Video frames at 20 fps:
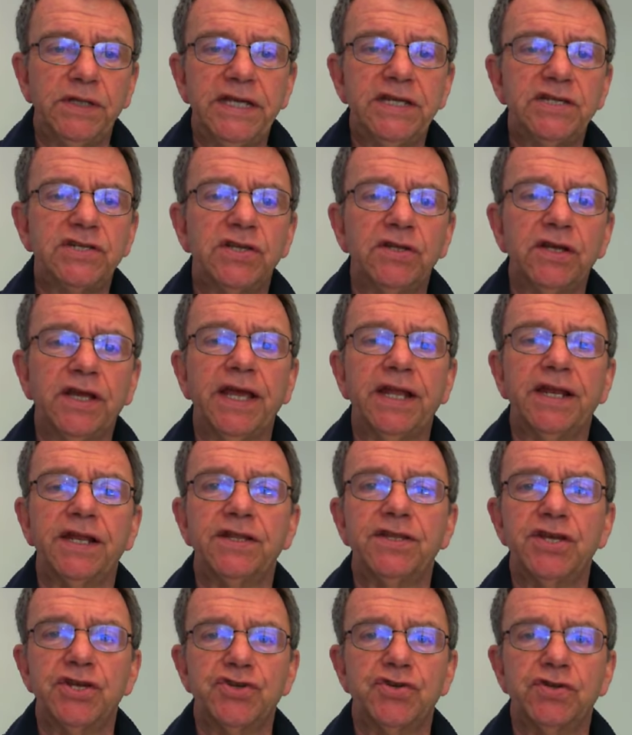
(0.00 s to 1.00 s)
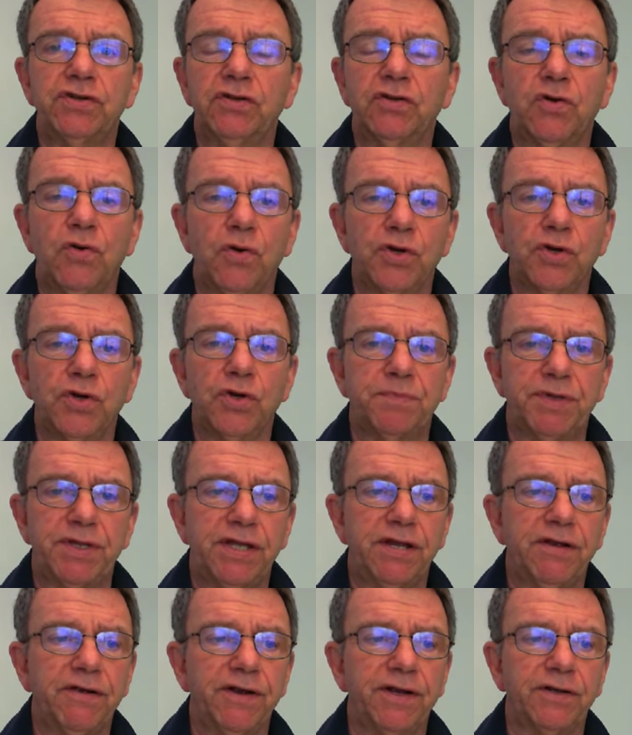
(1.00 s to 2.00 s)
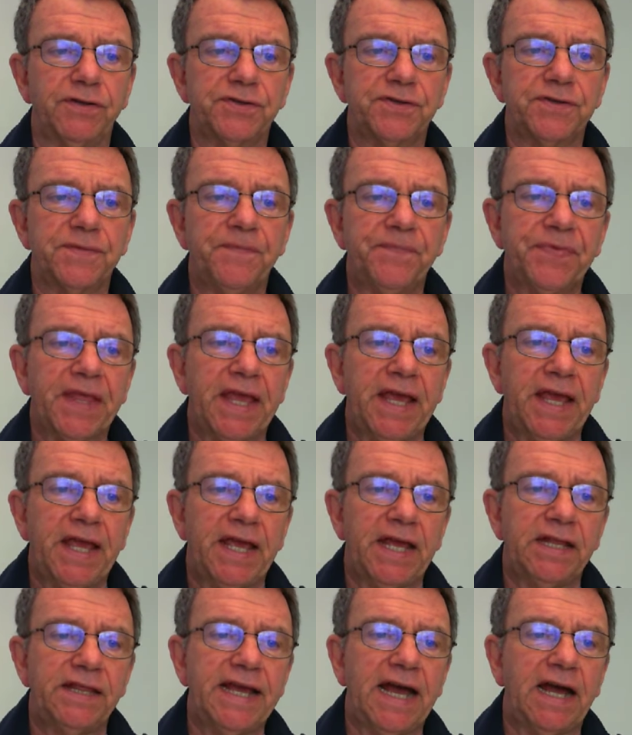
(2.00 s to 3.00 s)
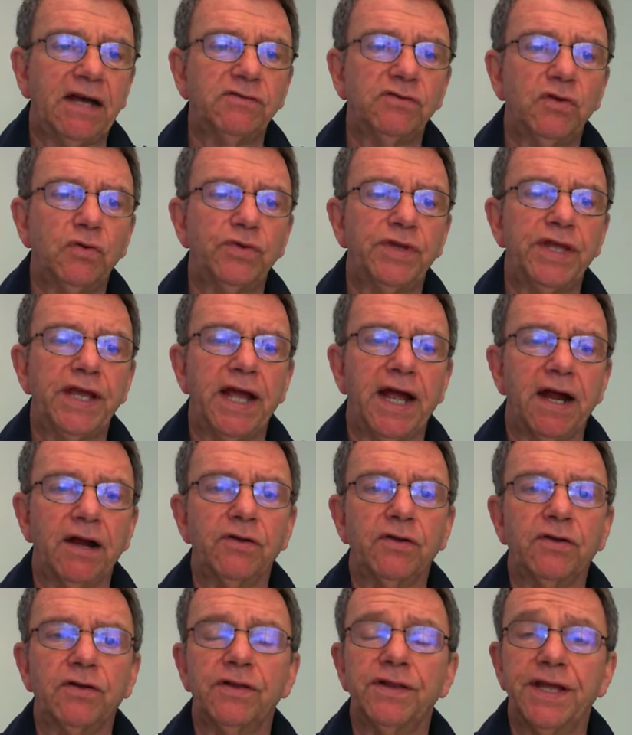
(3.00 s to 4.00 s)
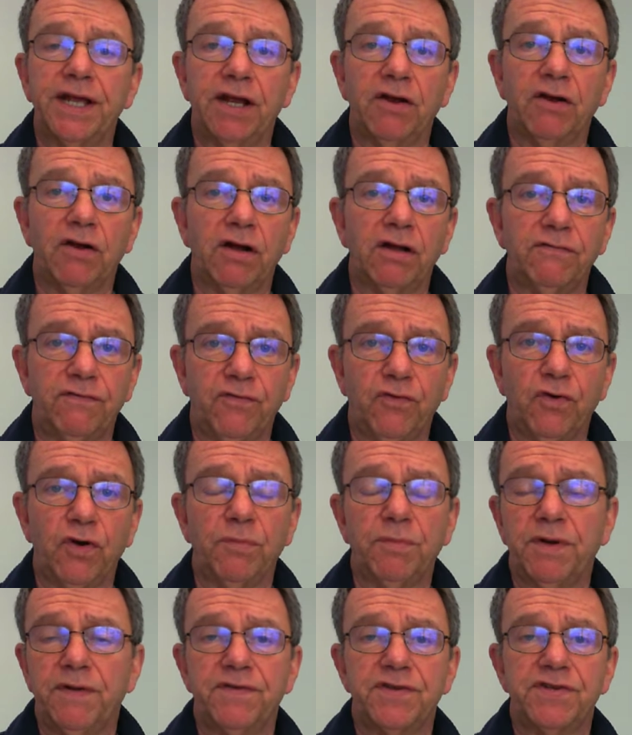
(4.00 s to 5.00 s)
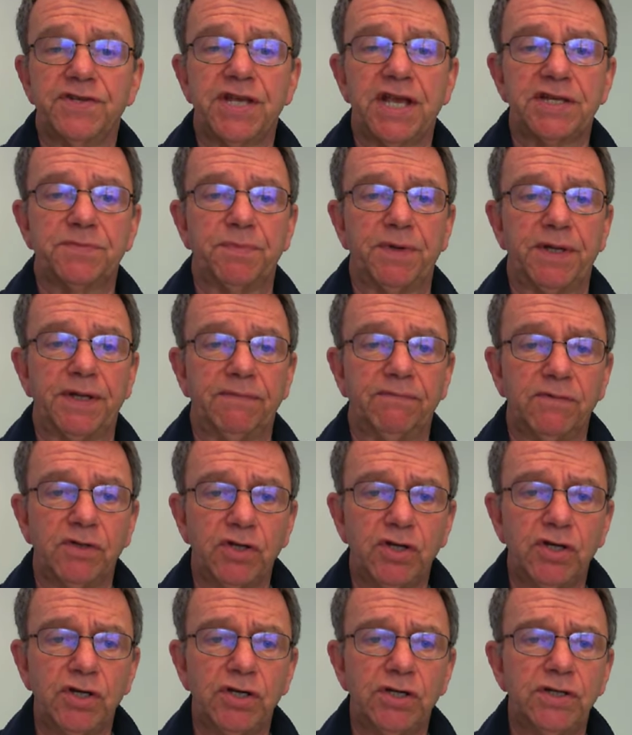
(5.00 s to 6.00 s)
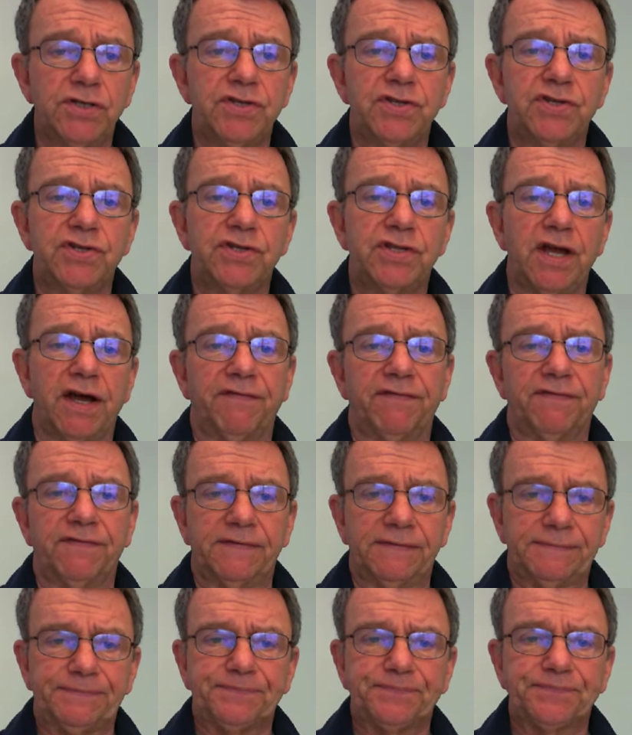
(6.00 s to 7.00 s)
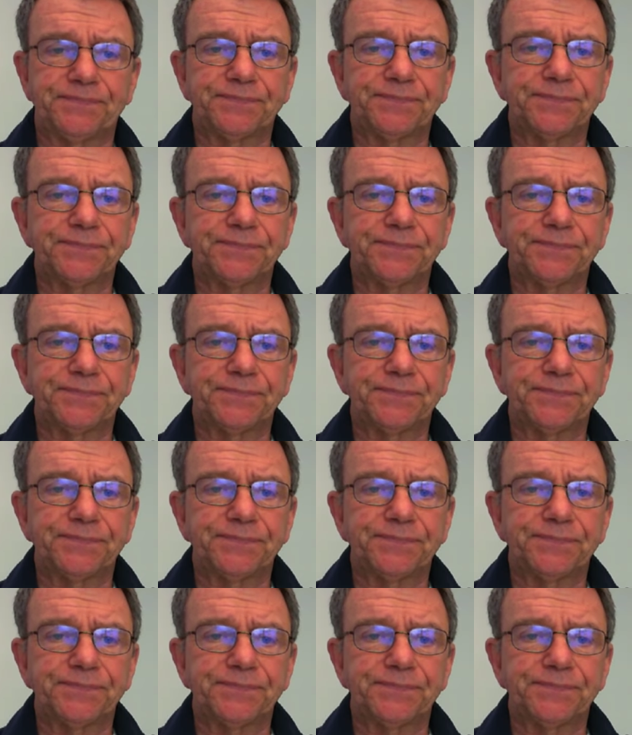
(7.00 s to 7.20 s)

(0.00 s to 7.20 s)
Please look at additional course materials and download the article there on formative assessment. Good stuff.